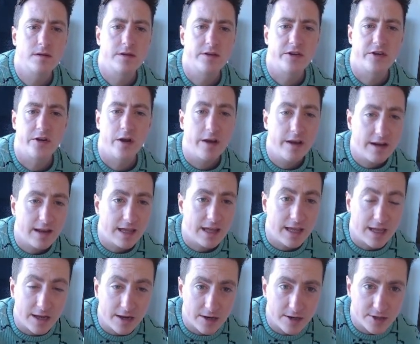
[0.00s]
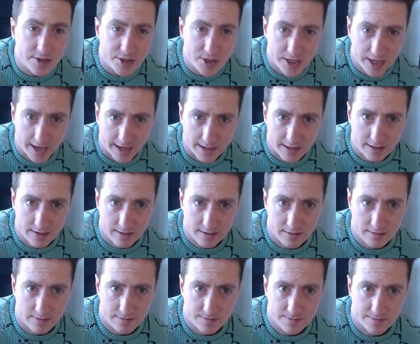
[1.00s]
Knight here, check.
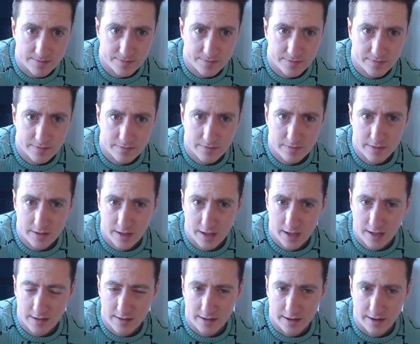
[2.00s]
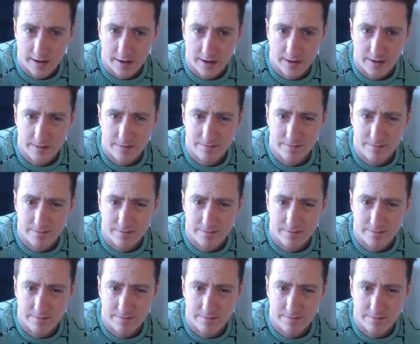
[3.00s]
King there.